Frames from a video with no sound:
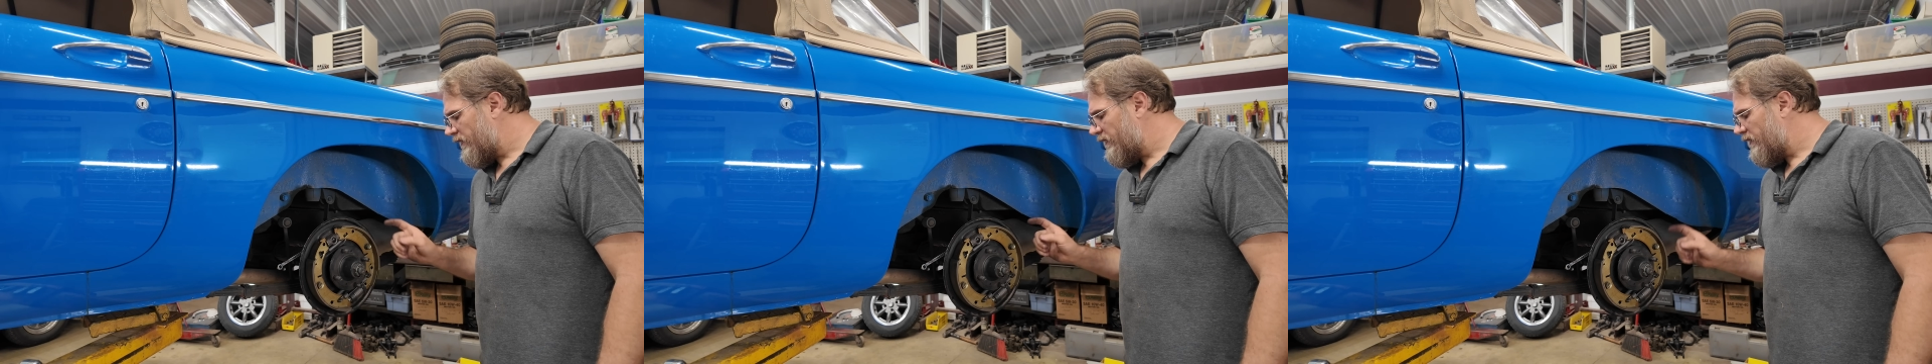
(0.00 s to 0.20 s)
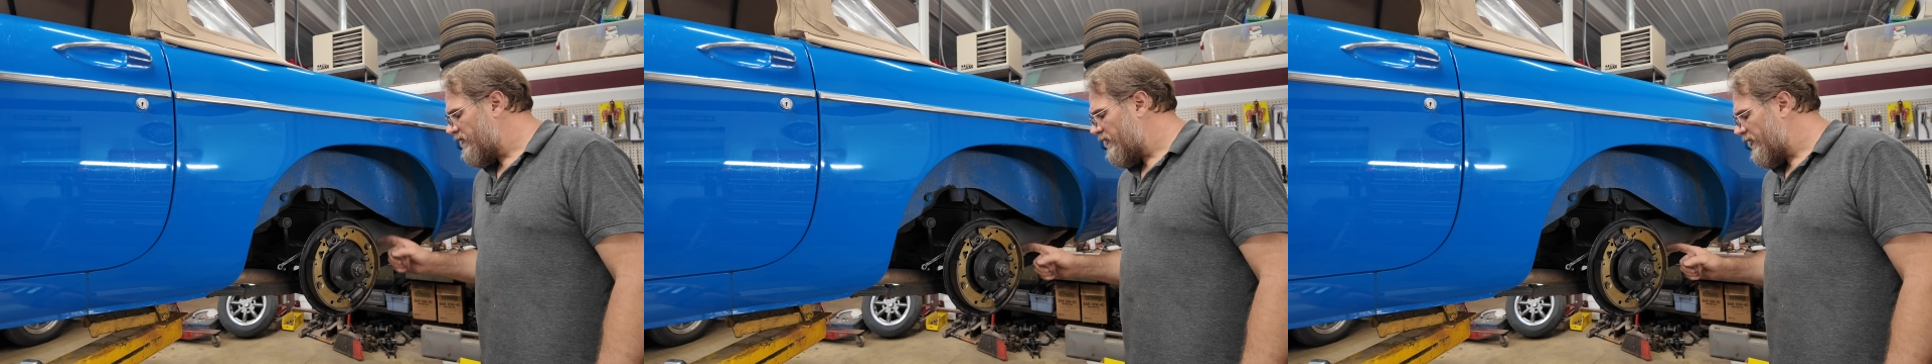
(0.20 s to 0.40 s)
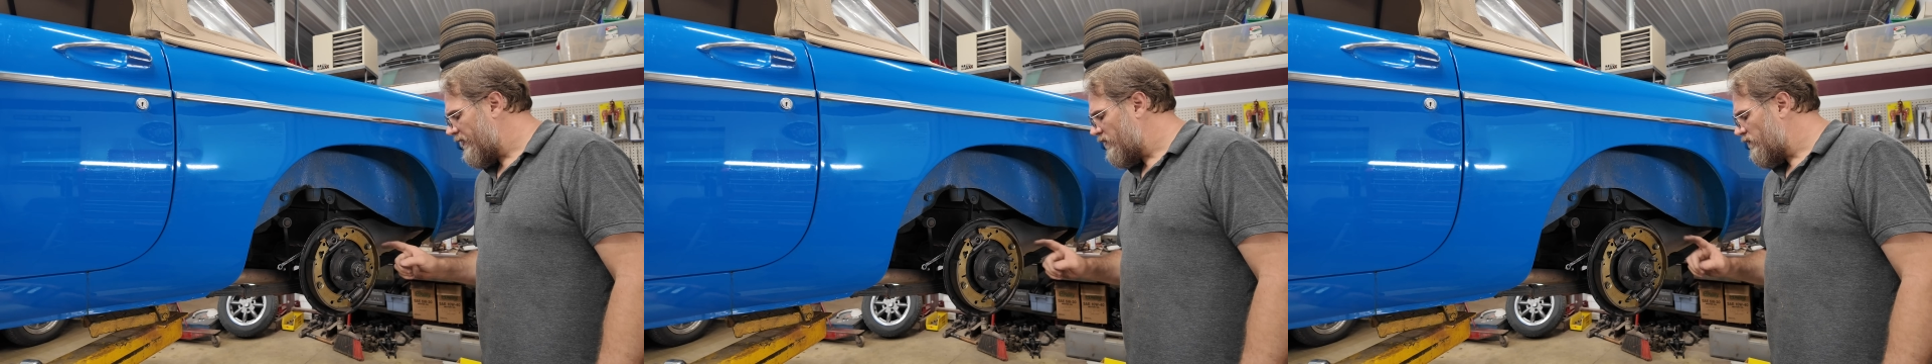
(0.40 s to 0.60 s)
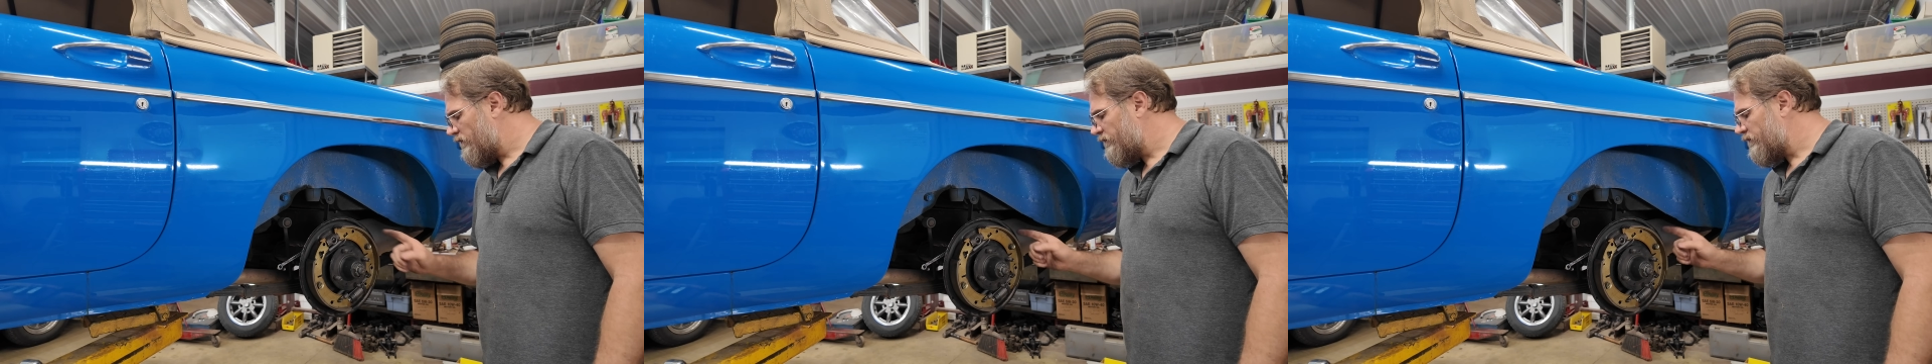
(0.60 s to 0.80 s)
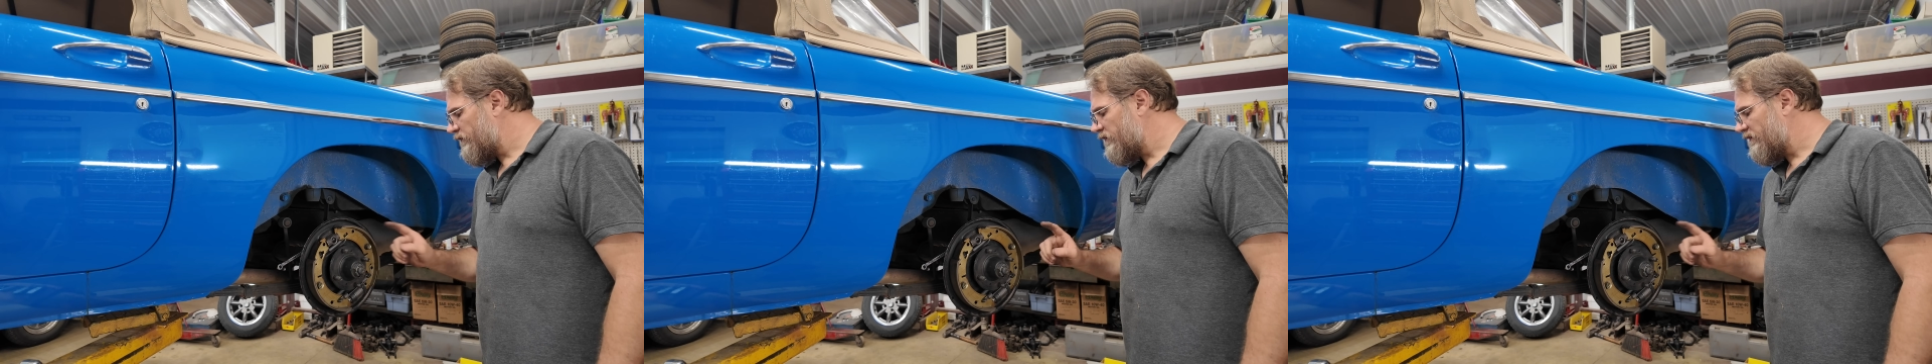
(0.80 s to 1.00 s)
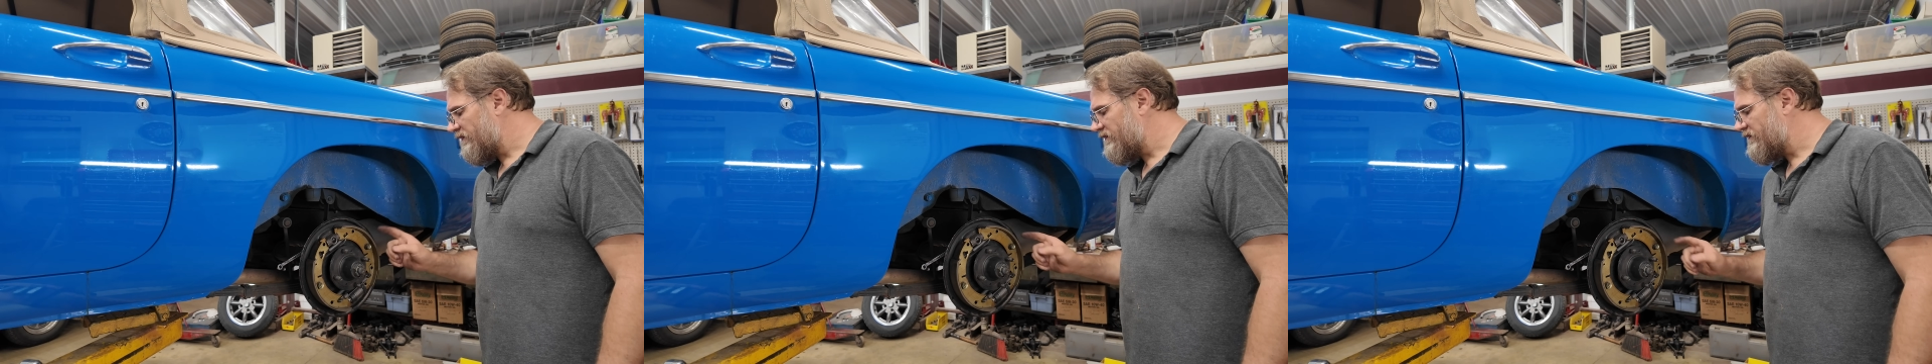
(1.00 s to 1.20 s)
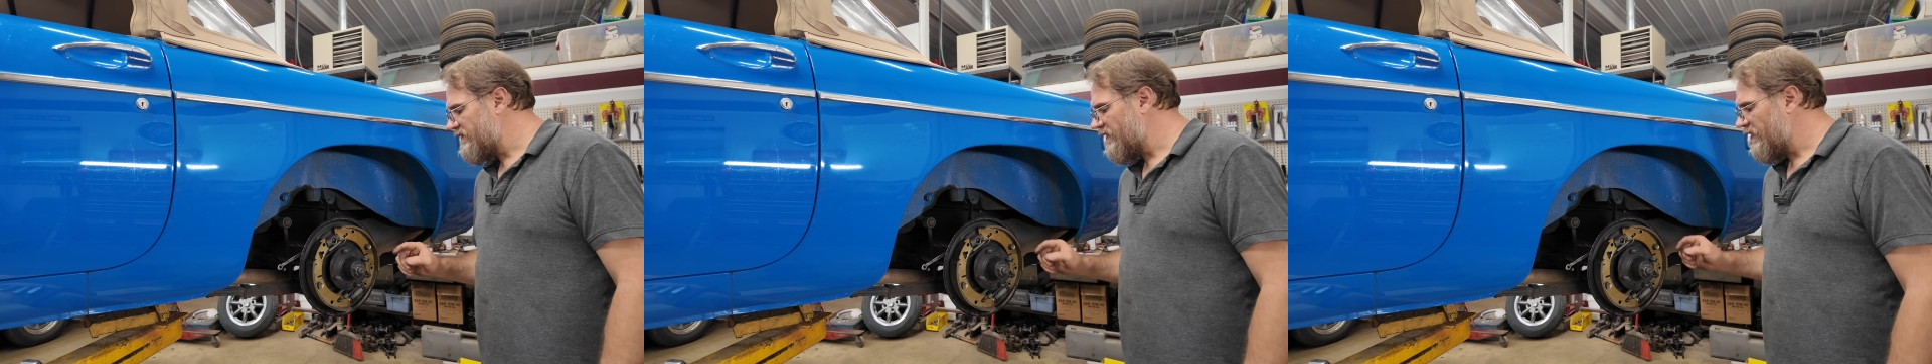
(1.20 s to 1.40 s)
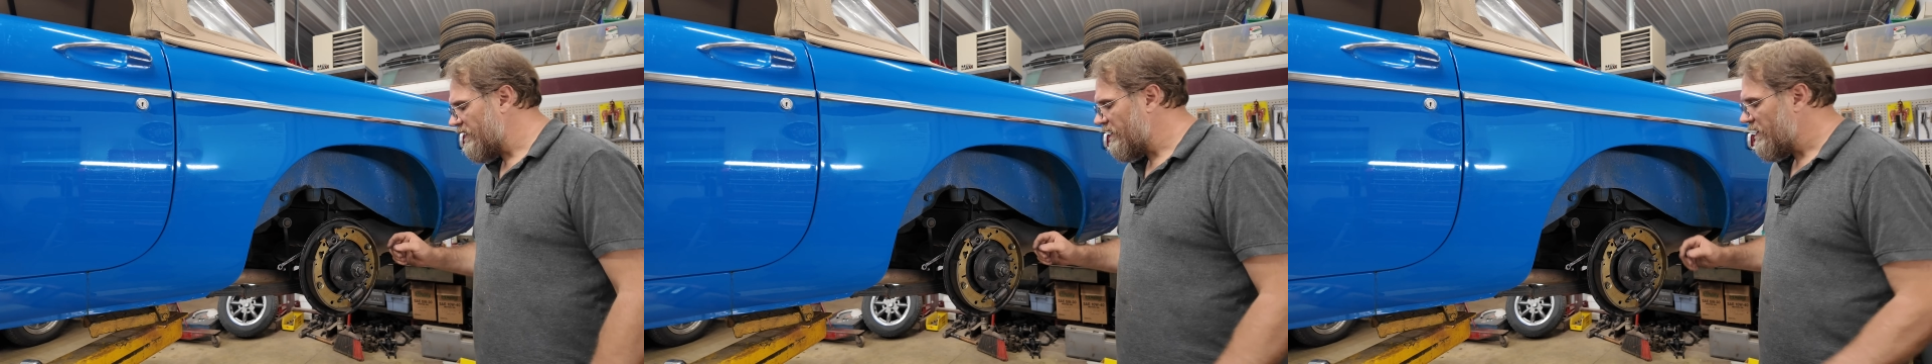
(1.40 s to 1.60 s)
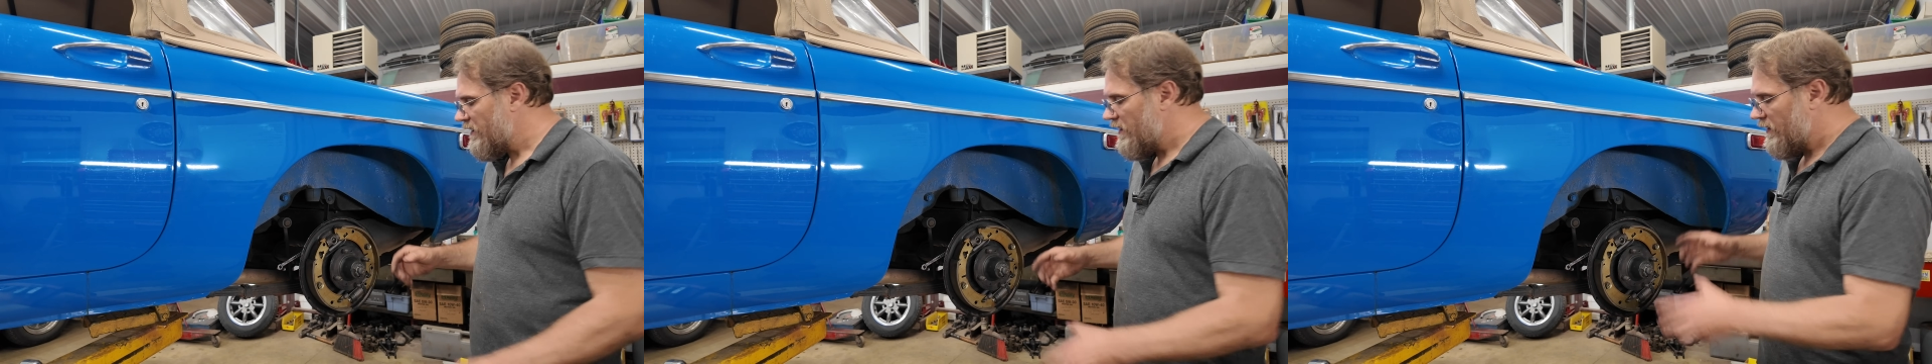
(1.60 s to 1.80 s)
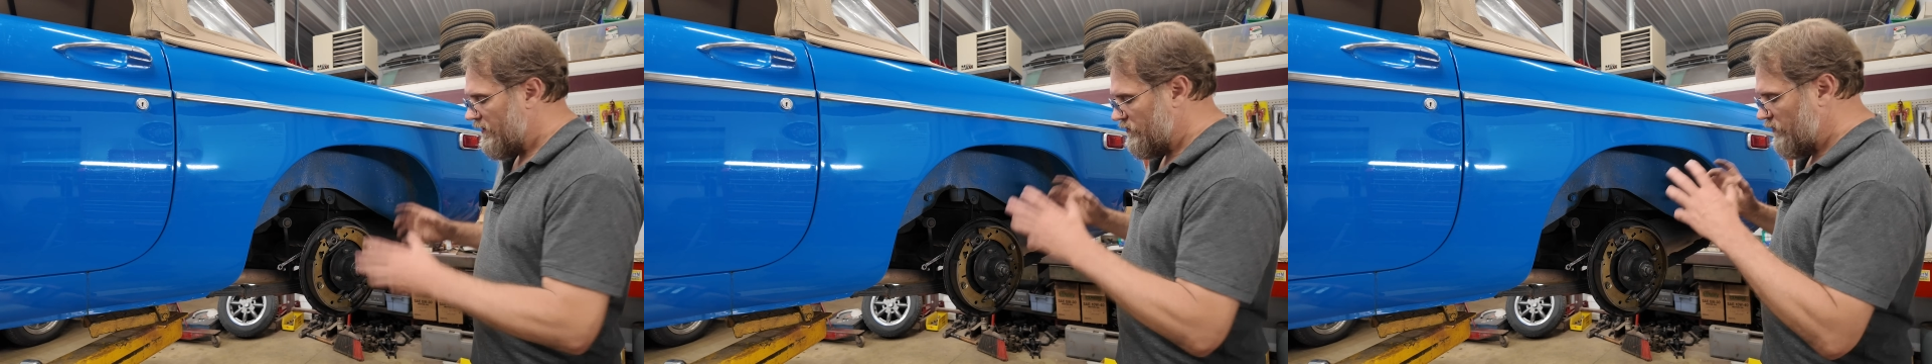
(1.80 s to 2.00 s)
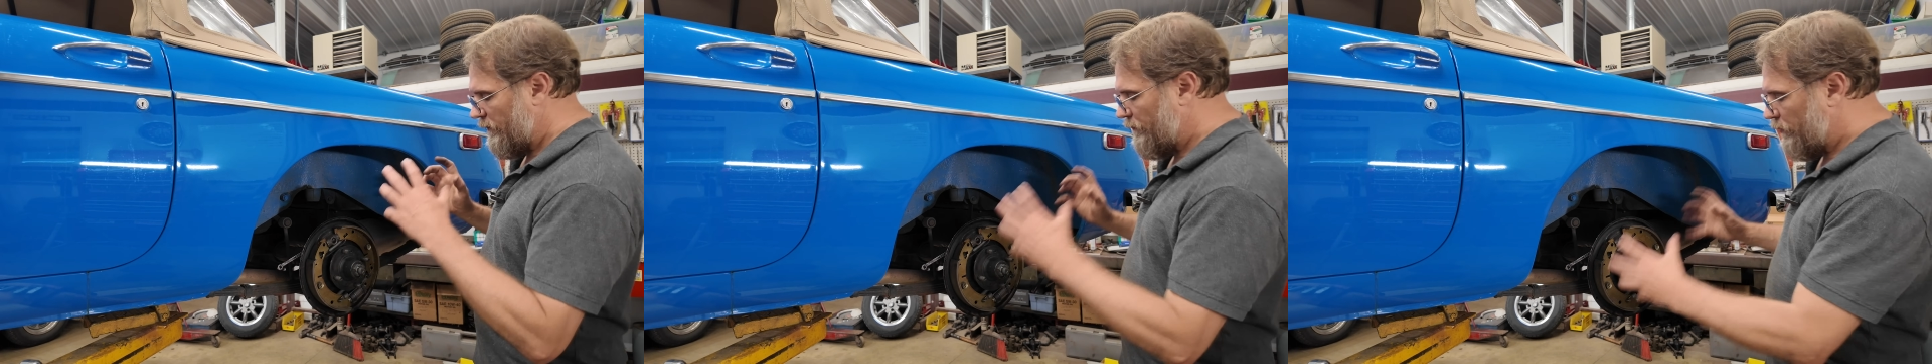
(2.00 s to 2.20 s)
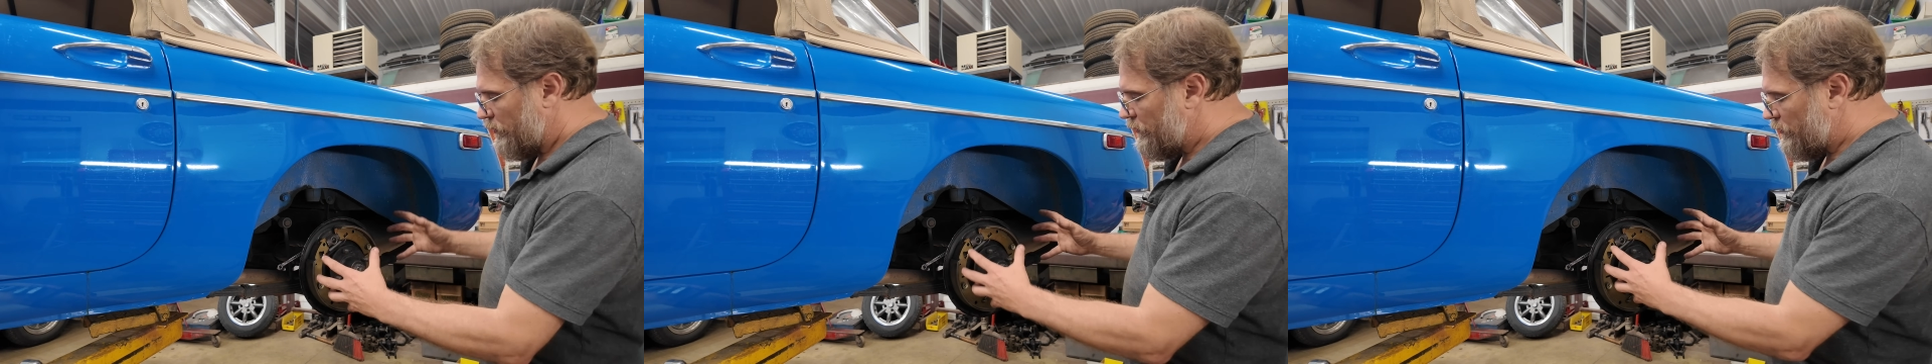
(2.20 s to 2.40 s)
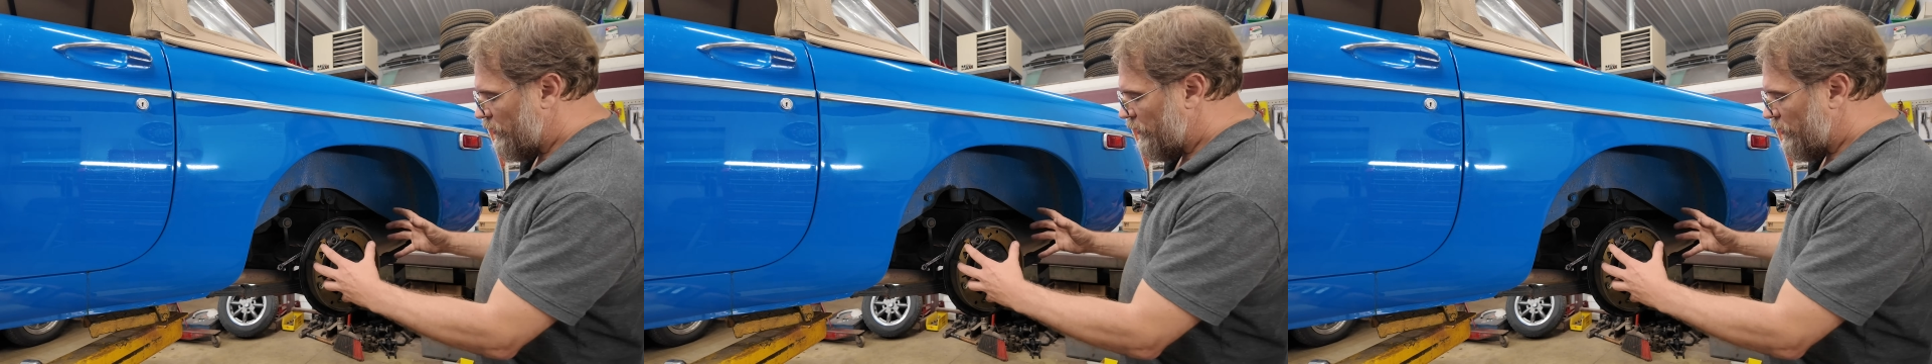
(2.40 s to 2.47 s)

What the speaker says: in an angle for you to see, because we put it